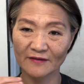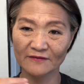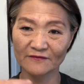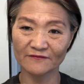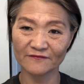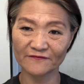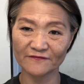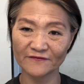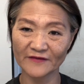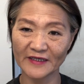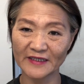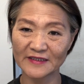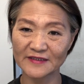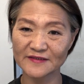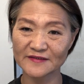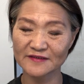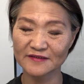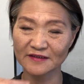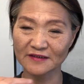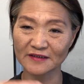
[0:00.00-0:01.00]

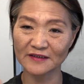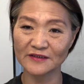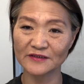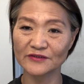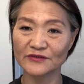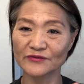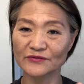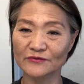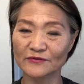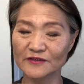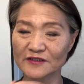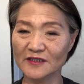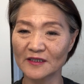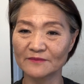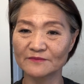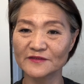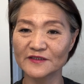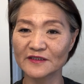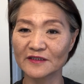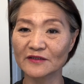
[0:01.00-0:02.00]
faced into
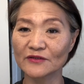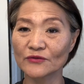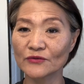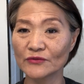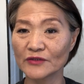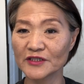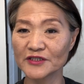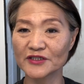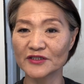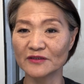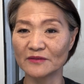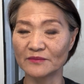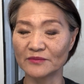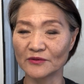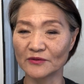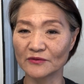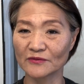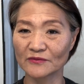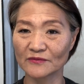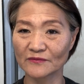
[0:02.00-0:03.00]
something reachable,